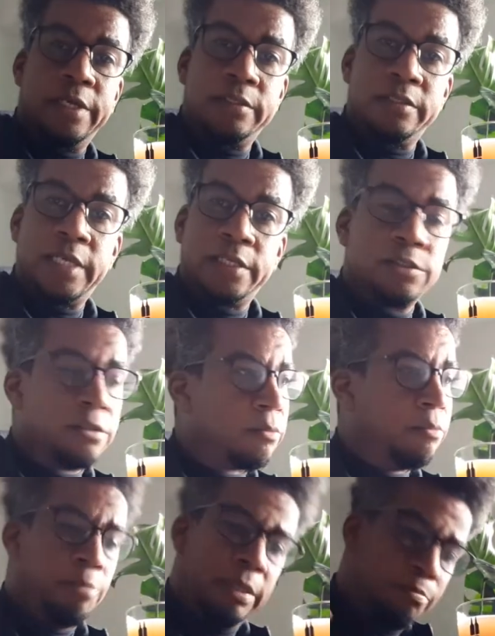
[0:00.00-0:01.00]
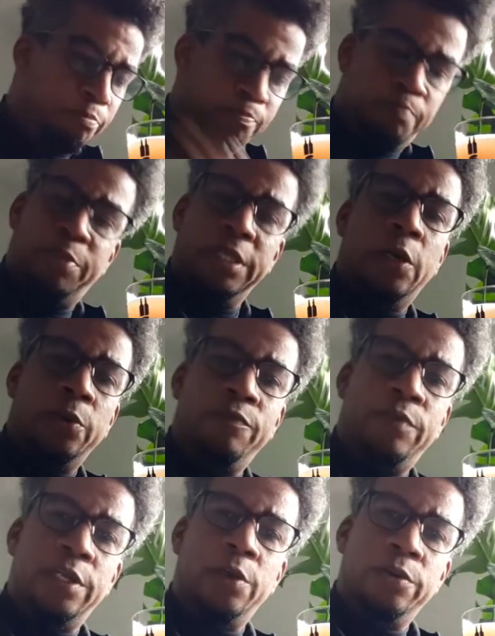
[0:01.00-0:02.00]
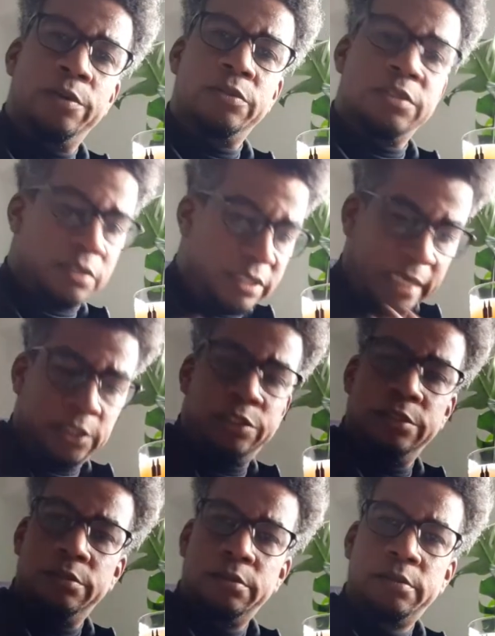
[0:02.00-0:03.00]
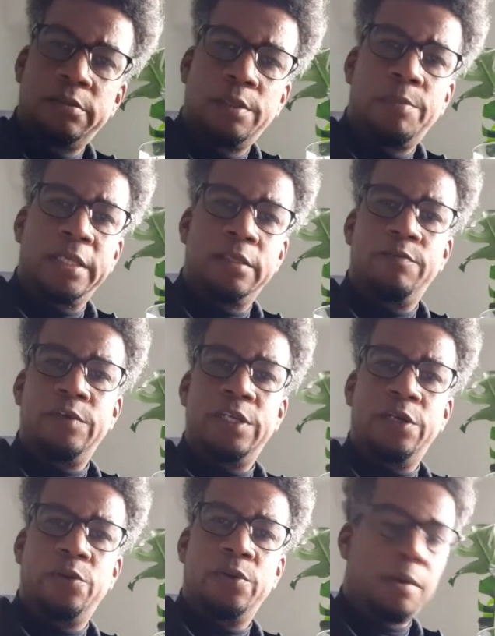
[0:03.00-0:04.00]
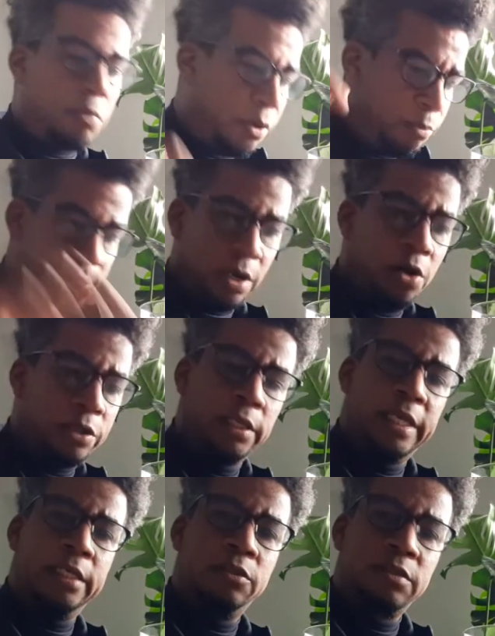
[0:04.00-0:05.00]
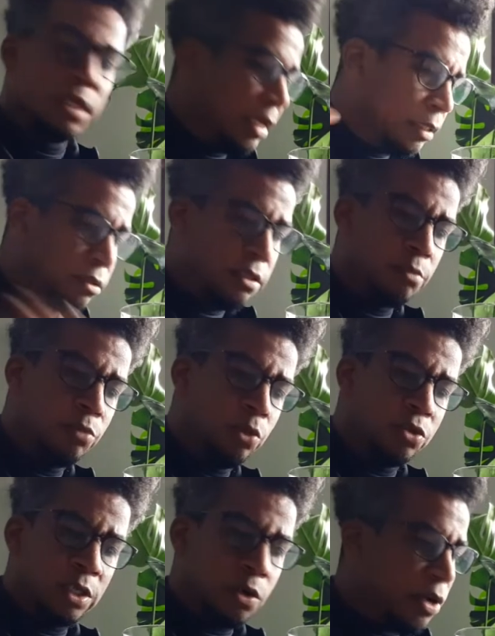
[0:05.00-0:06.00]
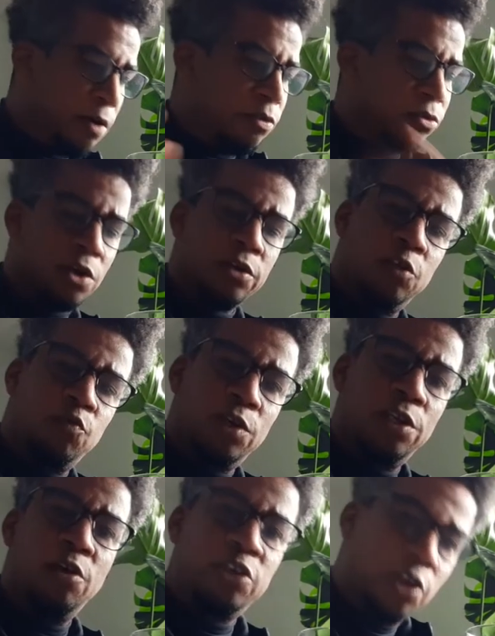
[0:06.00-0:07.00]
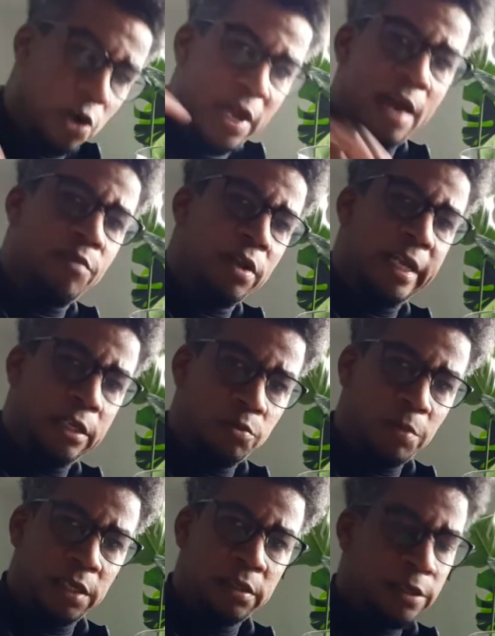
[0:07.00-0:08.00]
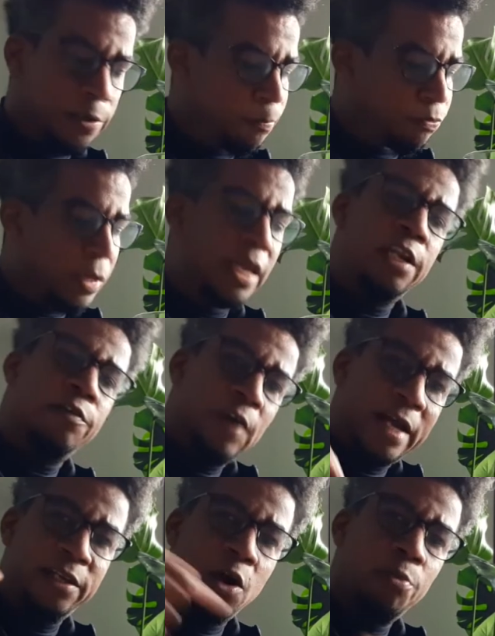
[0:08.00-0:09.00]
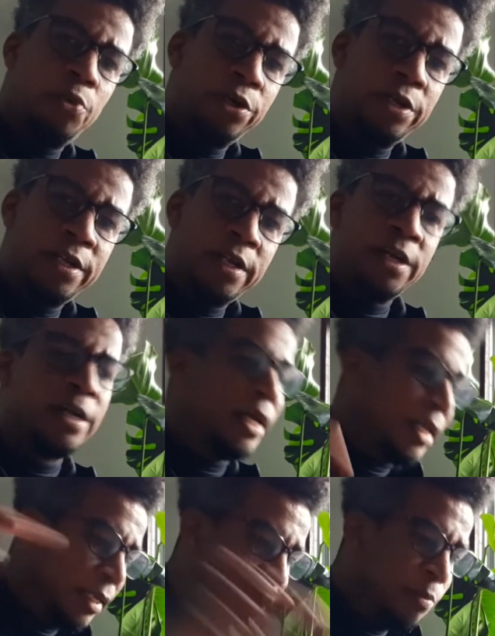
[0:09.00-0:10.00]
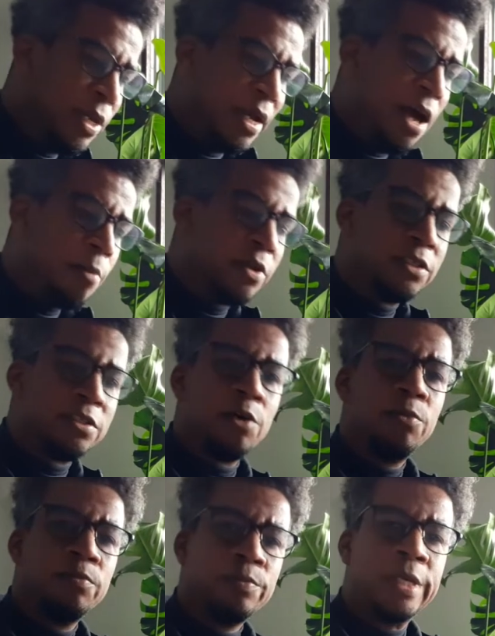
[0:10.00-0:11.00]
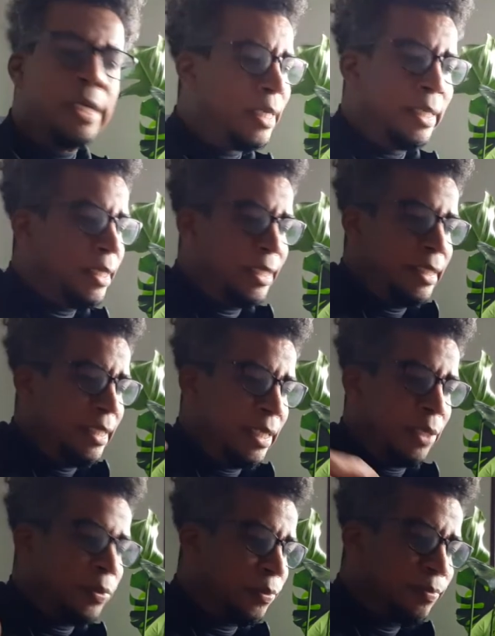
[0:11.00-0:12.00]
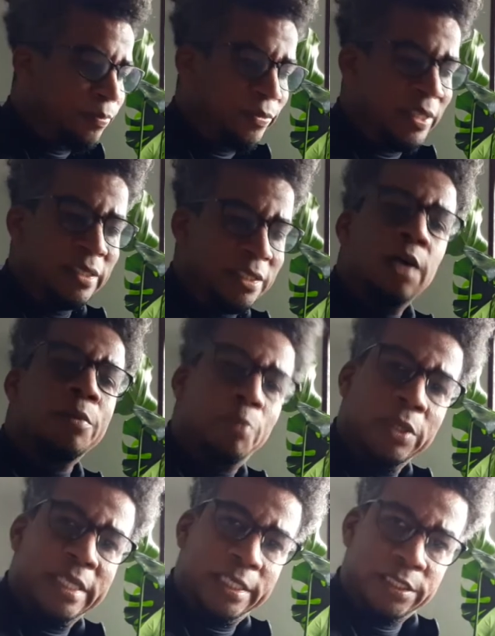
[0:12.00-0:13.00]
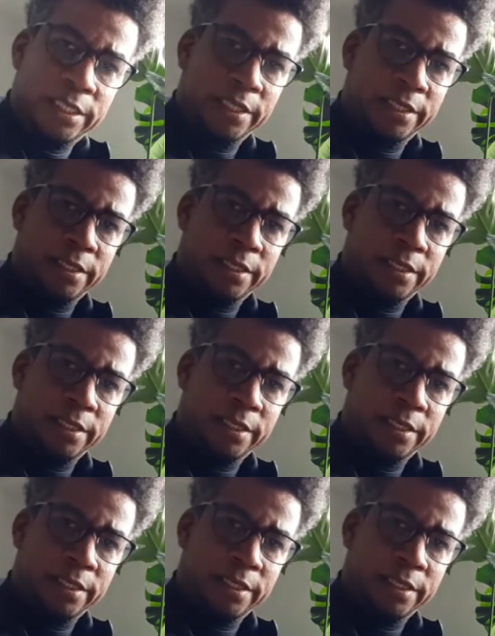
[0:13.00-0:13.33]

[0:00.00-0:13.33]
Section, but below the video there's a section about the video. I'm gonna put all the links to the music, whatever's on this video. You're gonna have the links, man. And if I don't put it in there, leave me a comment and tell me to put that shit